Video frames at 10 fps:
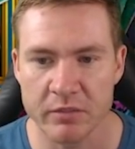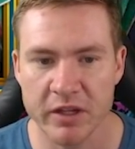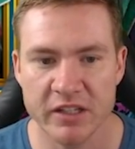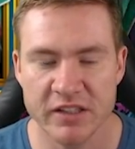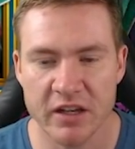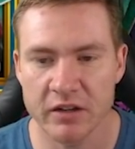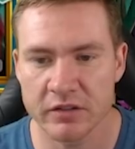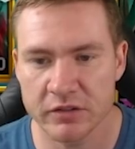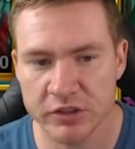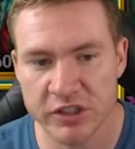Because not
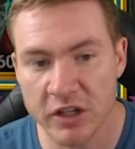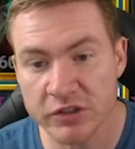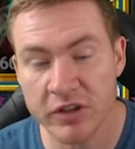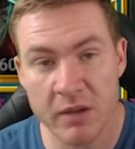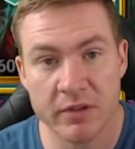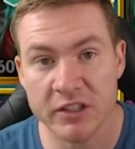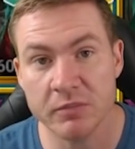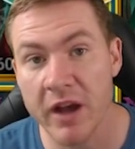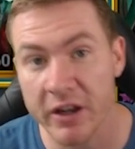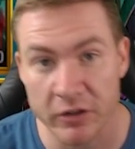she's also keeping the
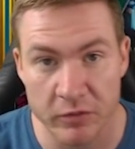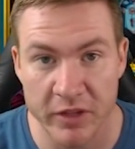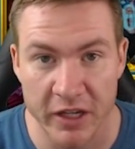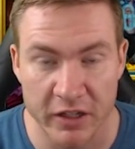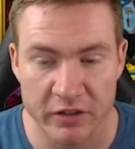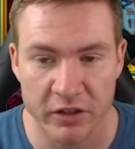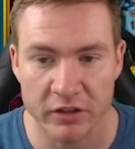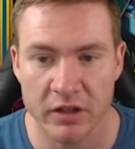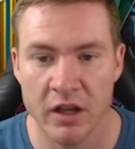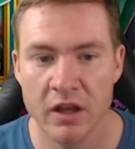spider from taking a turn.